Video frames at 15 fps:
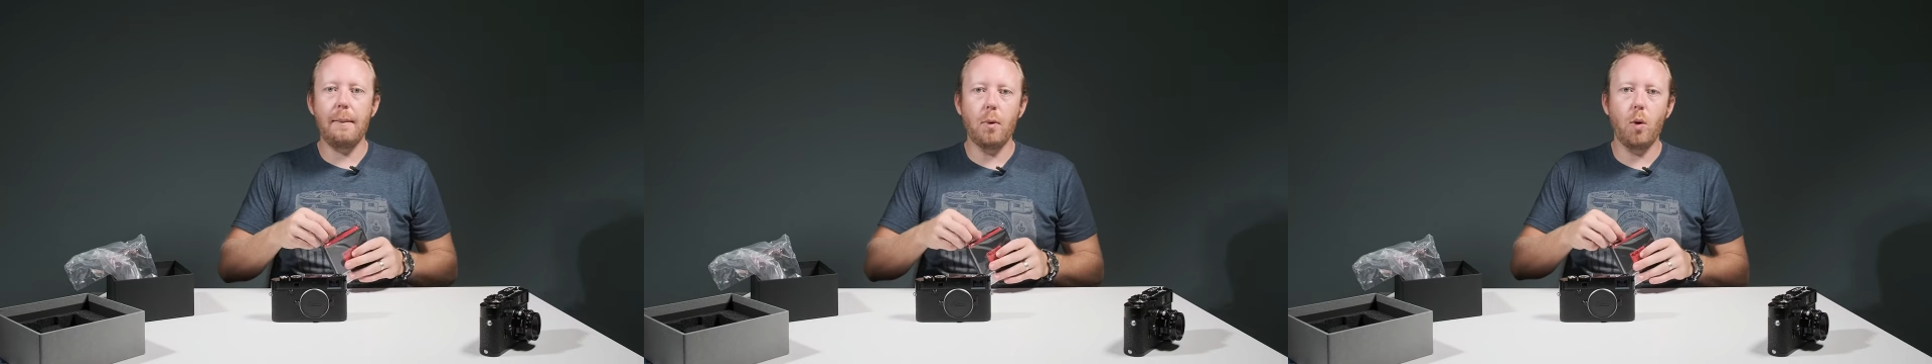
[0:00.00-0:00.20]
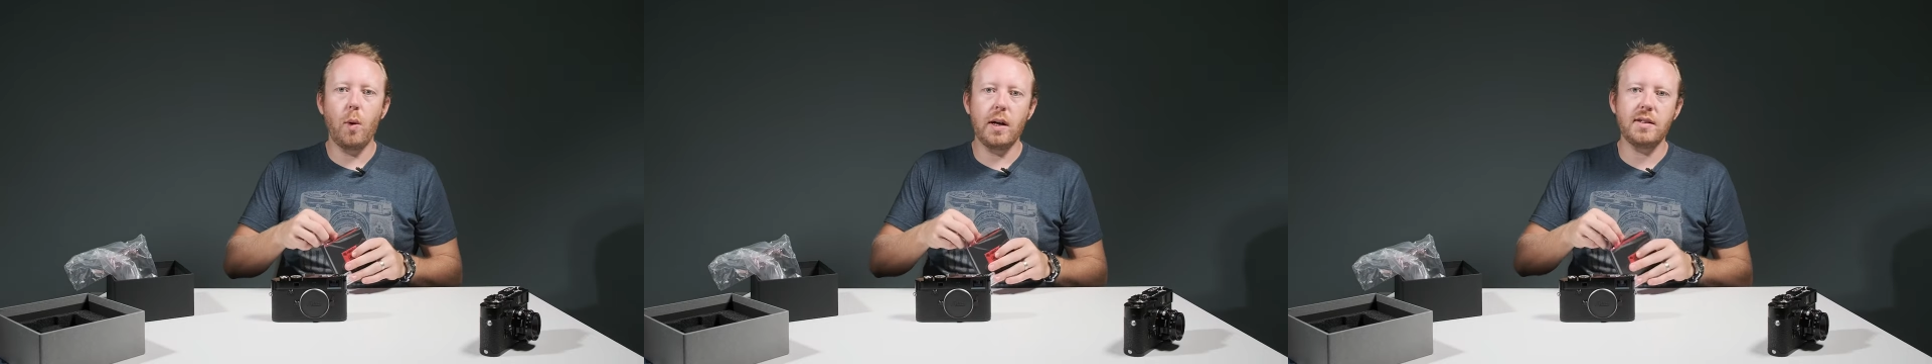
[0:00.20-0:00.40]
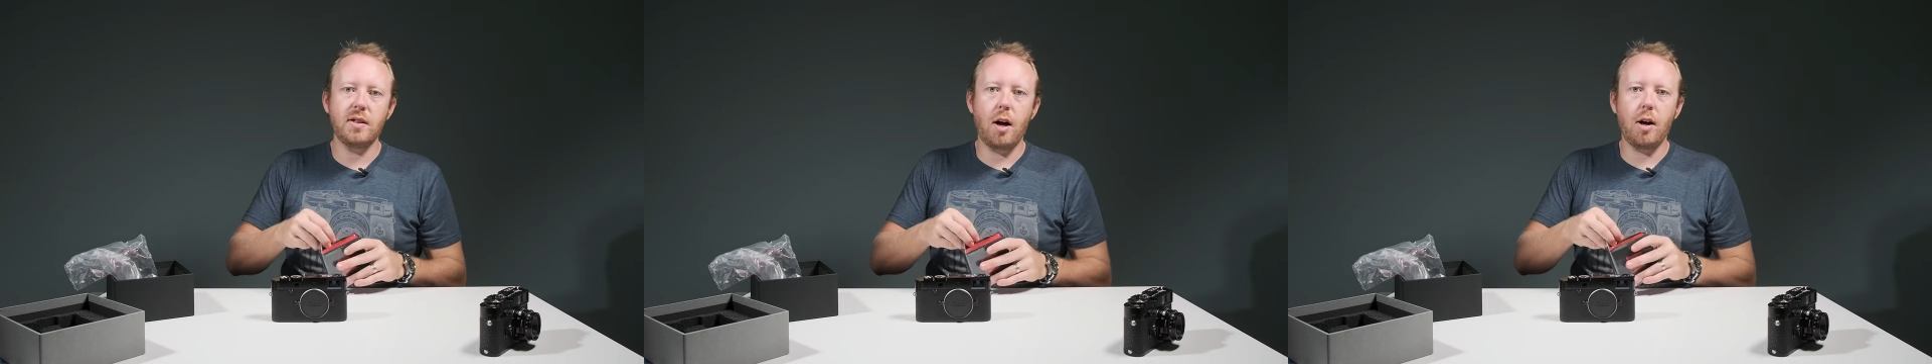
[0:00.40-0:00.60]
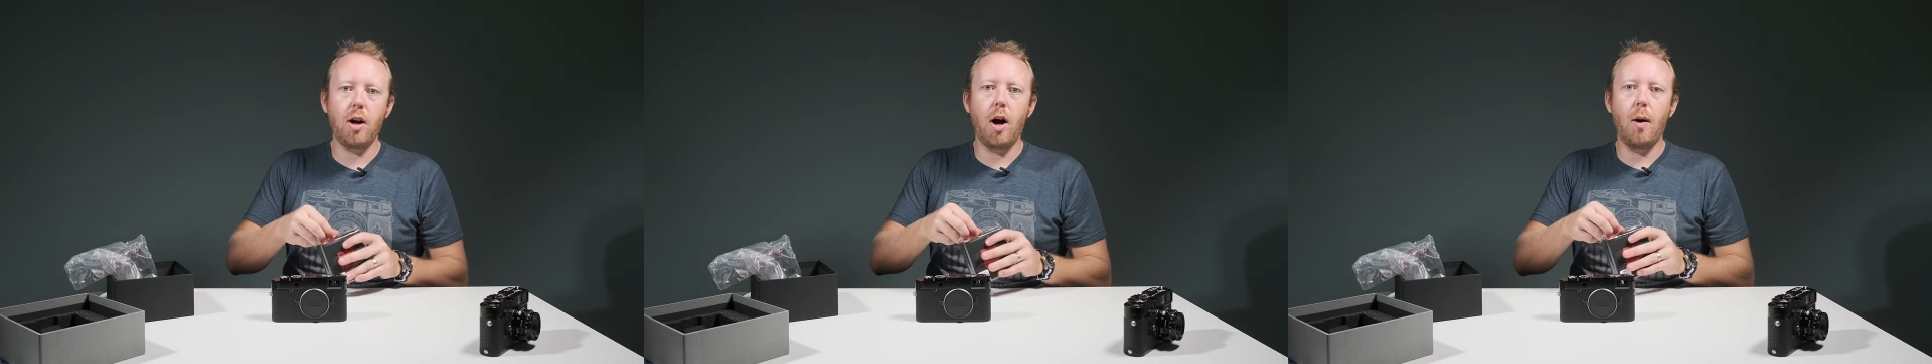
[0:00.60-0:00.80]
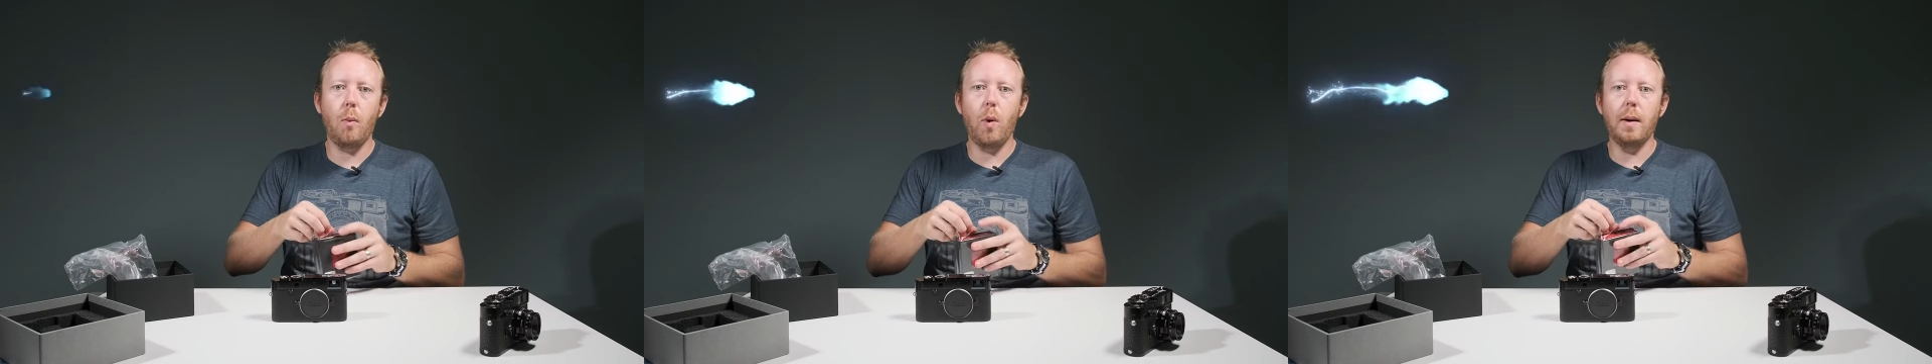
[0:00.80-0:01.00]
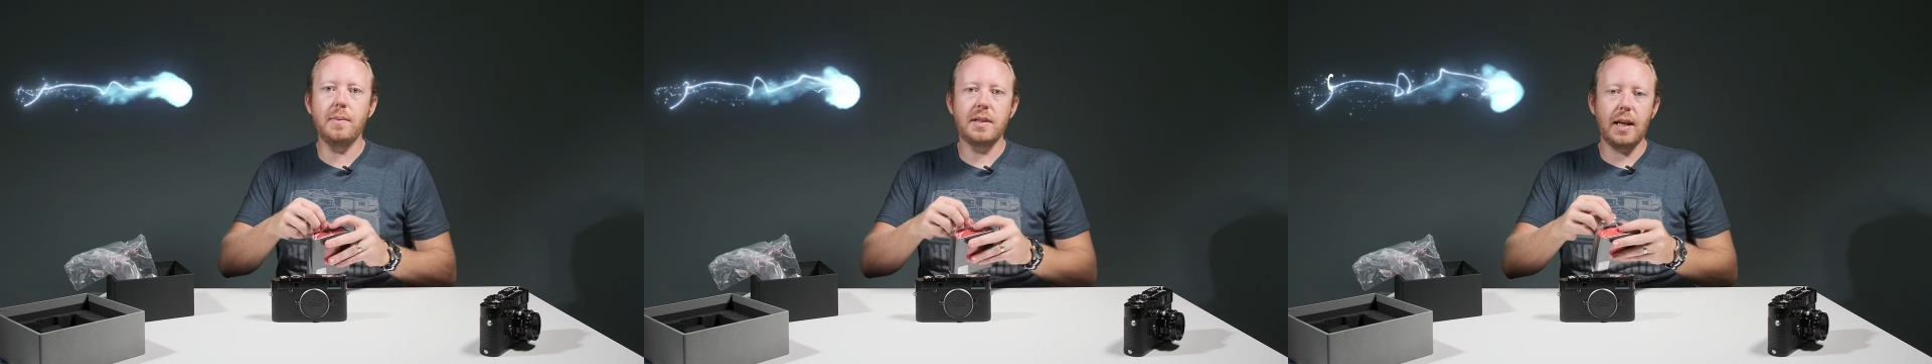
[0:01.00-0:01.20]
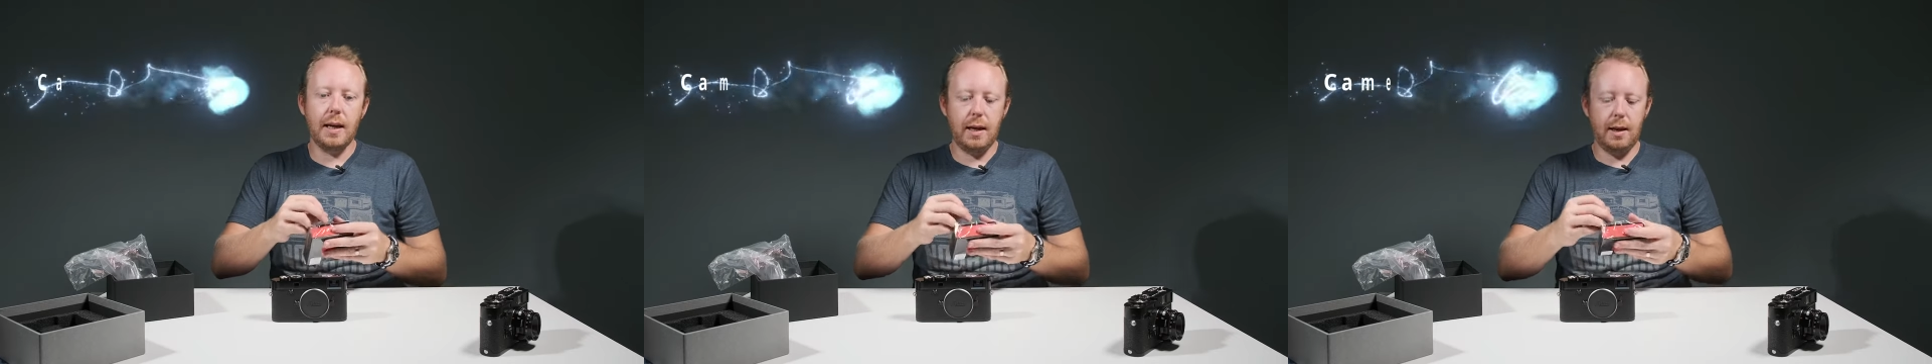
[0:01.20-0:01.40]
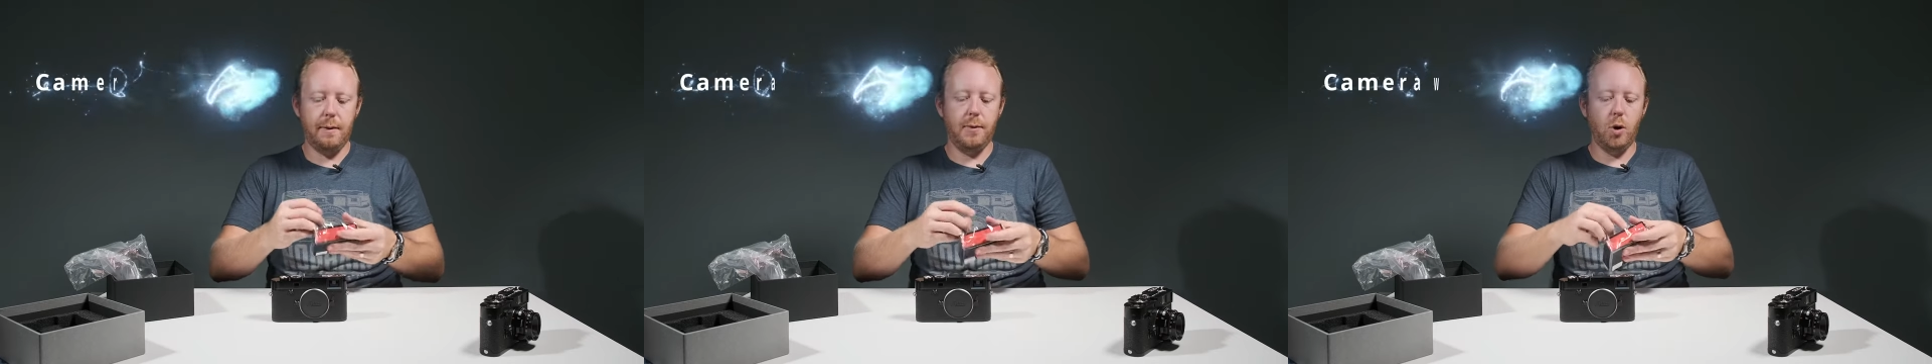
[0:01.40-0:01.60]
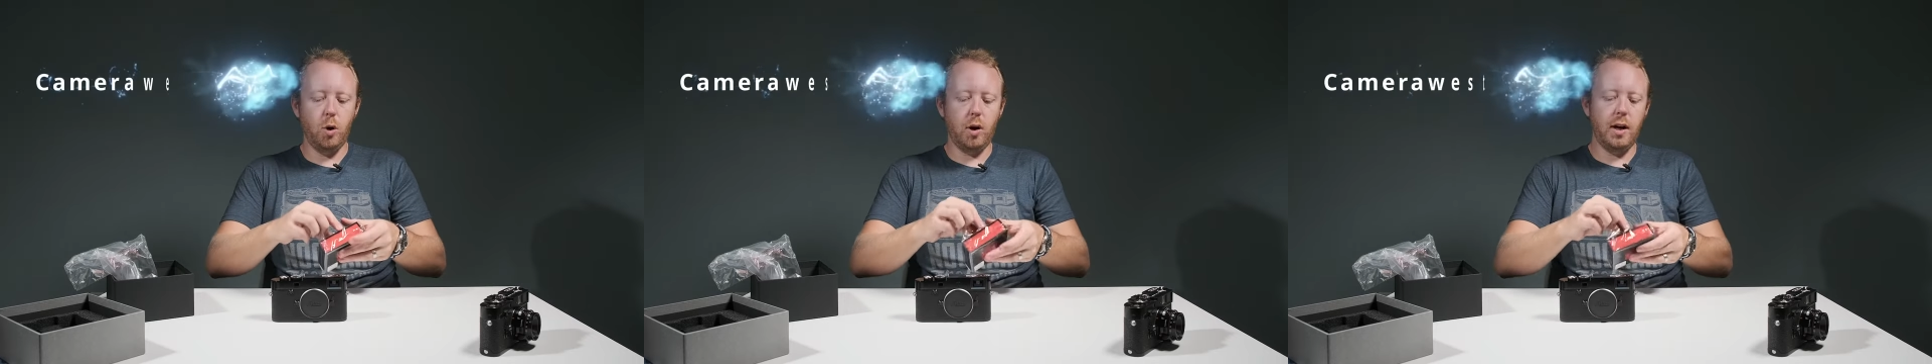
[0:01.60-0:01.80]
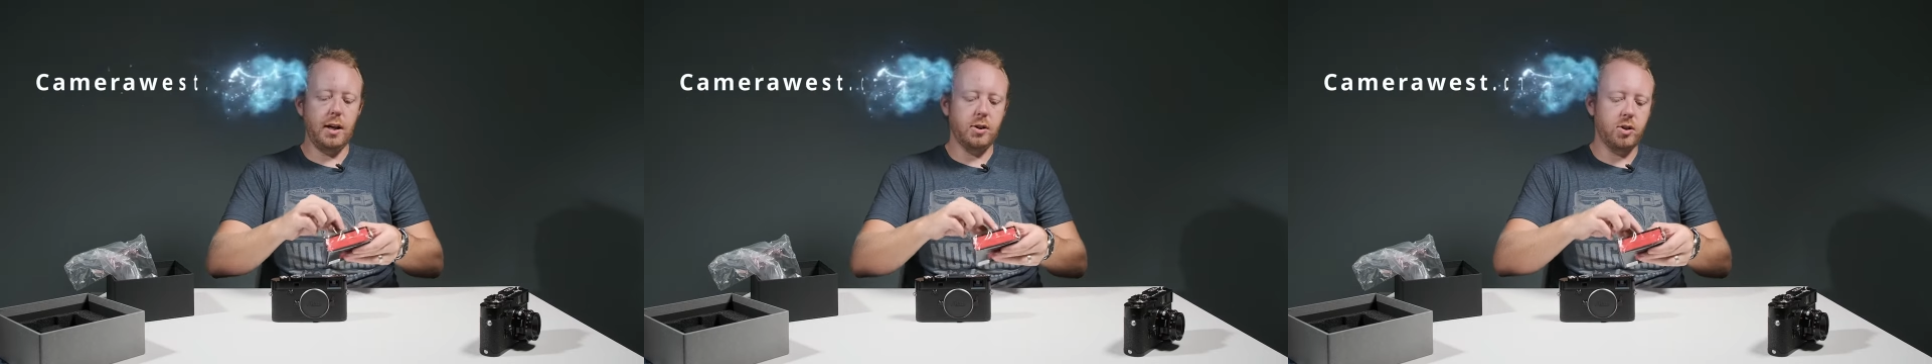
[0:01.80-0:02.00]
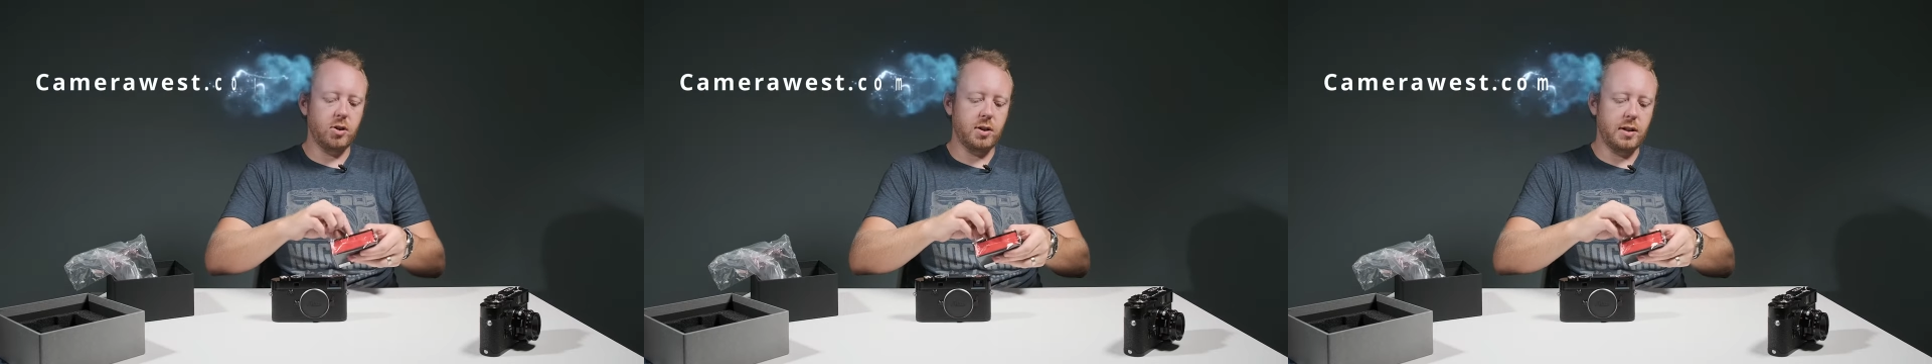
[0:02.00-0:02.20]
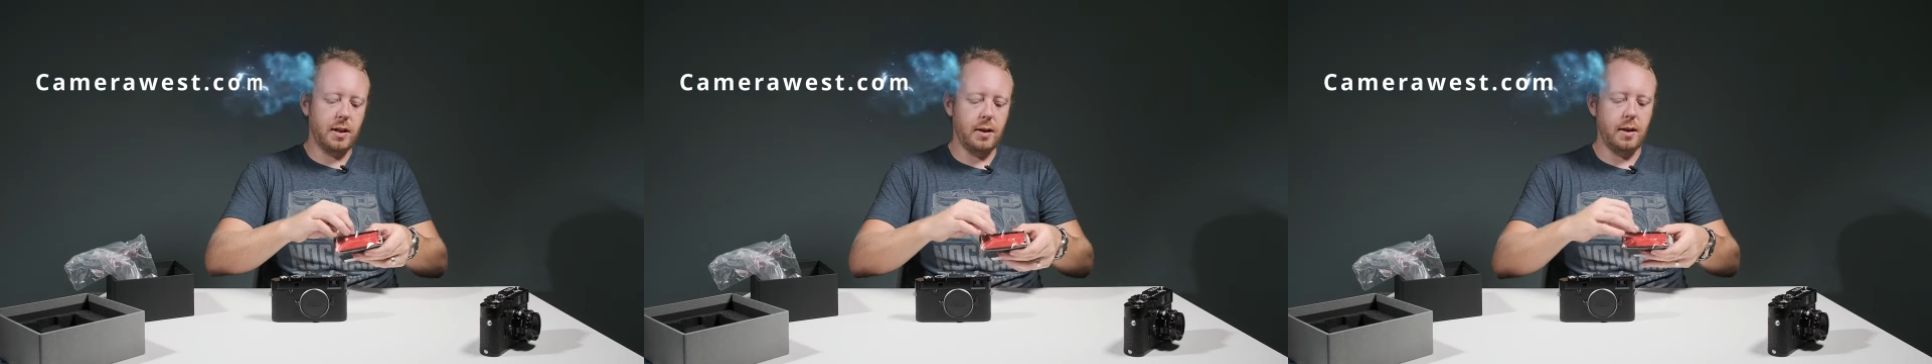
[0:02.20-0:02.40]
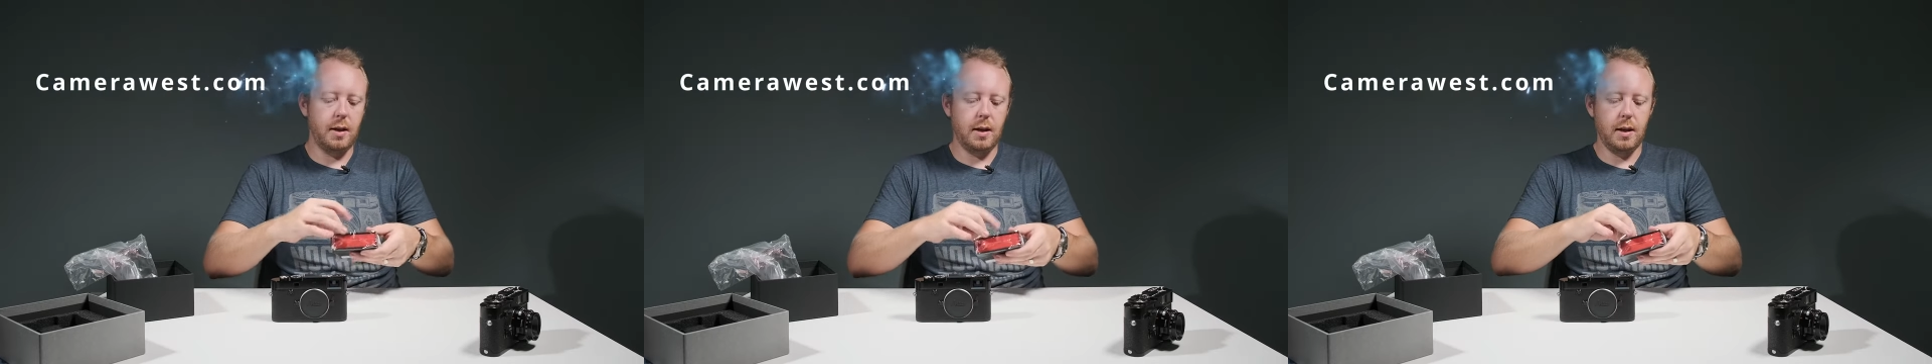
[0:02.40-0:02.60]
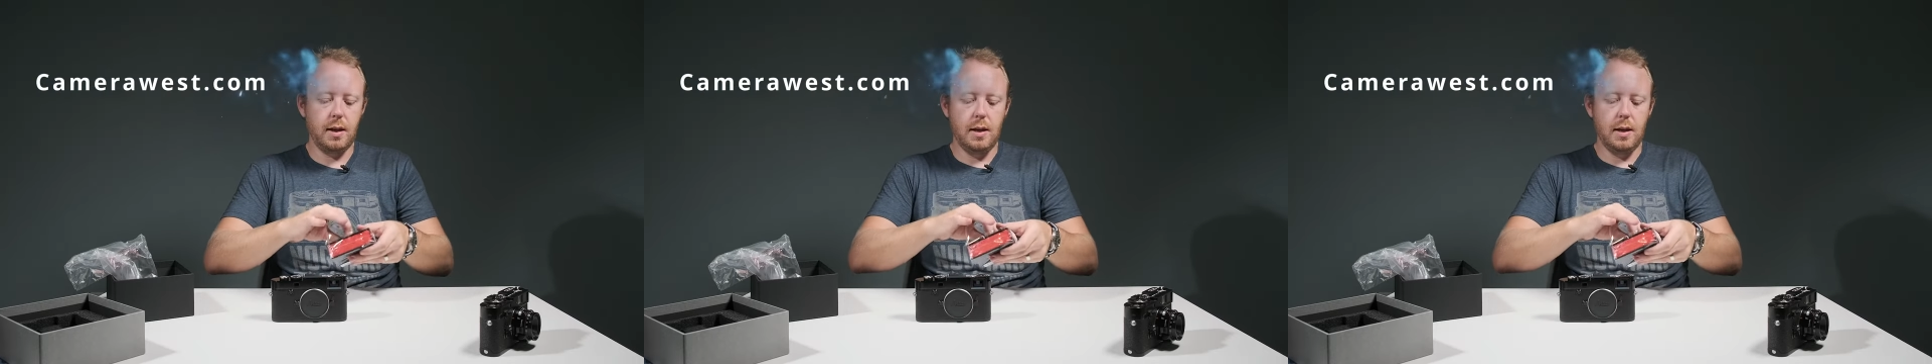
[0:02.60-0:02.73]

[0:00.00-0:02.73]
camerawest.com website if you are interested.